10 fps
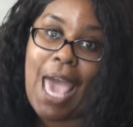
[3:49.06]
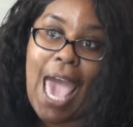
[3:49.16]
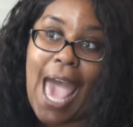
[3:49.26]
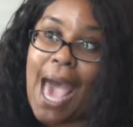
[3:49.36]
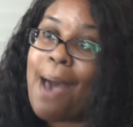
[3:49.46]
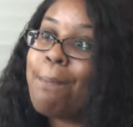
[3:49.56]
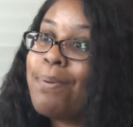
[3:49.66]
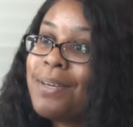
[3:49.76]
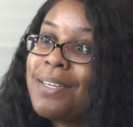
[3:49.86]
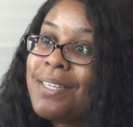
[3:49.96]
app
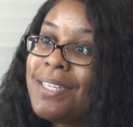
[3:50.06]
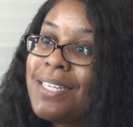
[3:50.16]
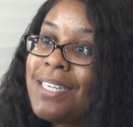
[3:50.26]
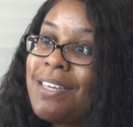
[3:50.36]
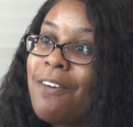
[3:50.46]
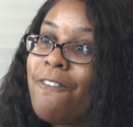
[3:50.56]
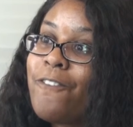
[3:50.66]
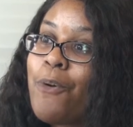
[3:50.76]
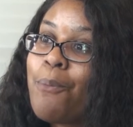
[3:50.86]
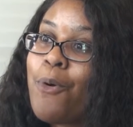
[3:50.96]

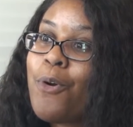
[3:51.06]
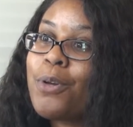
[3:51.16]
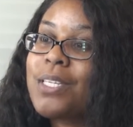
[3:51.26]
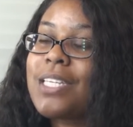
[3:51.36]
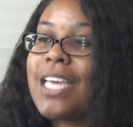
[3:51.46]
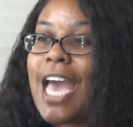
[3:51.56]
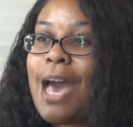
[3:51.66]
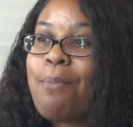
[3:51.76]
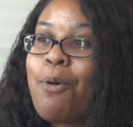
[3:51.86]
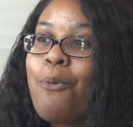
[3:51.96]
for more
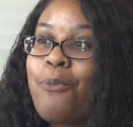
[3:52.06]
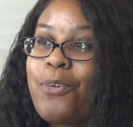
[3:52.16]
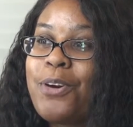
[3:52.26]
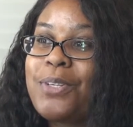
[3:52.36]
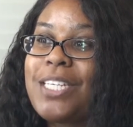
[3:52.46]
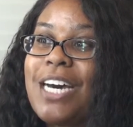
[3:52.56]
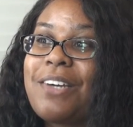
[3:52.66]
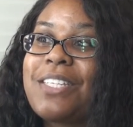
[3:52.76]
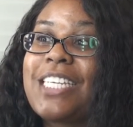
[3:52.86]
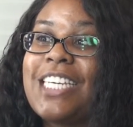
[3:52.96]
scalp real
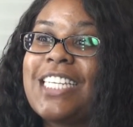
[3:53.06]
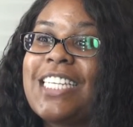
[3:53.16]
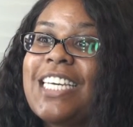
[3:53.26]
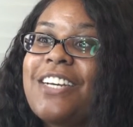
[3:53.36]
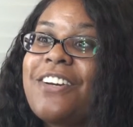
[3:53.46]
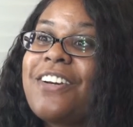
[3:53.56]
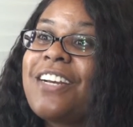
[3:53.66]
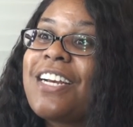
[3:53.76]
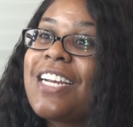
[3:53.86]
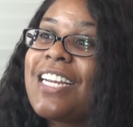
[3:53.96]
talk skincare
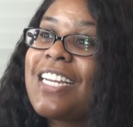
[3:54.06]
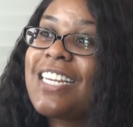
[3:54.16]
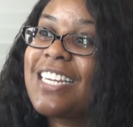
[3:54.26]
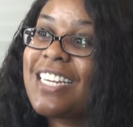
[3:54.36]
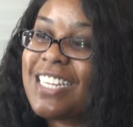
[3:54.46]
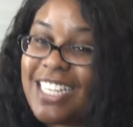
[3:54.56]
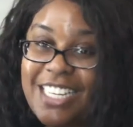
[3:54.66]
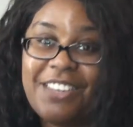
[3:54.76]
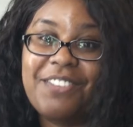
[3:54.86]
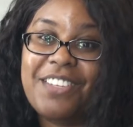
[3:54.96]

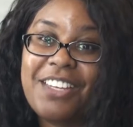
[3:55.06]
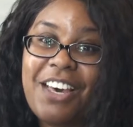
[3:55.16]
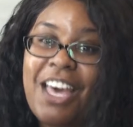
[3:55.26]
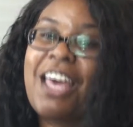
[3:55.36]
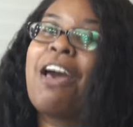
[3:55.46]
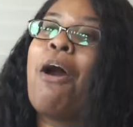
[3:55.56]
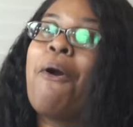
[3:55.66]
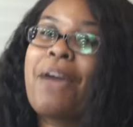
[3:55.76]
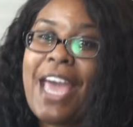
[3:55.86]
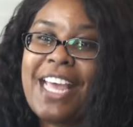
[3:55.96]
tips.
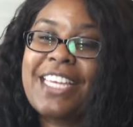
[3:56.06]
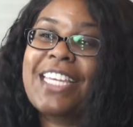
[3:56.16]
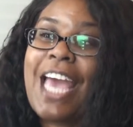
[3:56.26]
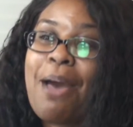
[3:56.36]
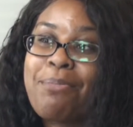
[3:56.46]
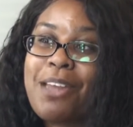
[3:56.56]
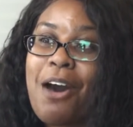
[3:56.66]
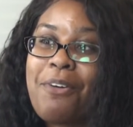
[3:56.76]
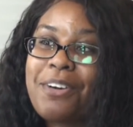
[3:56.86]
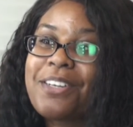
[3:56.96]
Okay, scalp
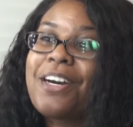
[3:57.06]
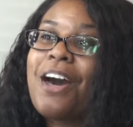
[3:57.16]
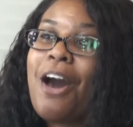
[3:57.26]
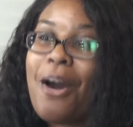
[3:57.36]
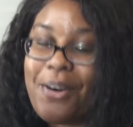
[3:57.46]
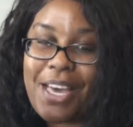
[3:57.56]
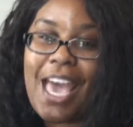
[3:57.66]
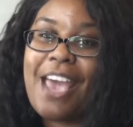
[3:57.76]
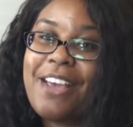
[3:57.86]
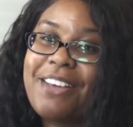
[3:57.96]
talk.
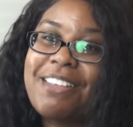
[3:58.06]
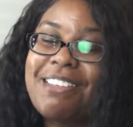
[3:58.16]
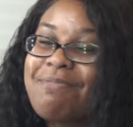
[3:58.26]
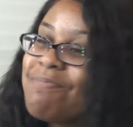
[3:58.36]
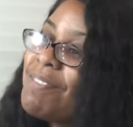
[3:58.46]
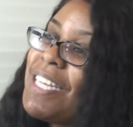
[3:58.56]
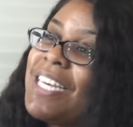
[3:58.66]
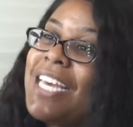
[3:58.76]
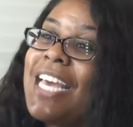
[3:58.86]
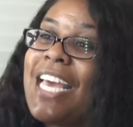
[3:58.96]
Okay,
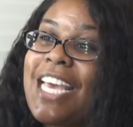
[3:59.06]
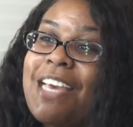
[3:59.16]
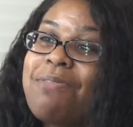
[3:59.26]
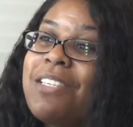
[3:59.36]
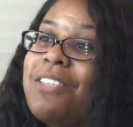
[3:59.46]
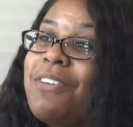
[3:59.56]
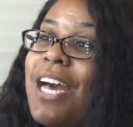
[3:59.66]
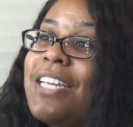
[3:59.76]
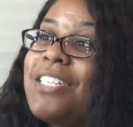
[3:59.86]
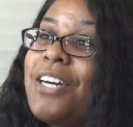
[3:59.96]
Ipsy, you got